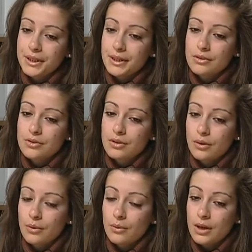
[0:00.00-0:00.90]
bring it,
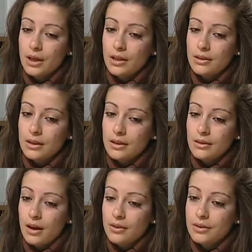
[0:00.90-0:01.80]
so
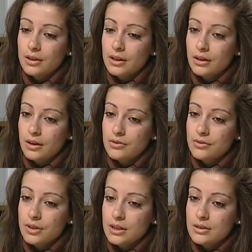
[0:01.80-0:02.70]
the other
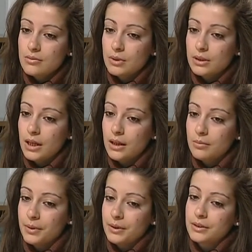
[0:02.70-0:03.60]
countries will
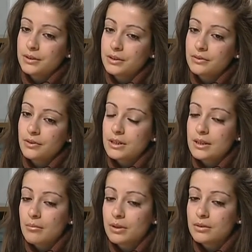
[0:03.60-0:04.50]
help her, for
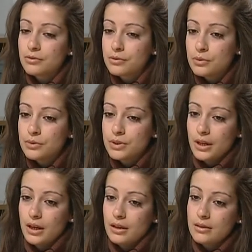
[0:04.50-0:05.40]
example, in
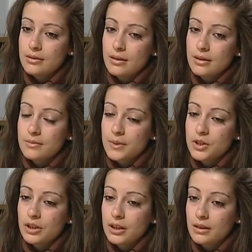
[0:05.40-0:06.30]
food aids, and
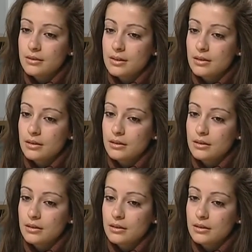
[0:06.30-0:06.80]
especially in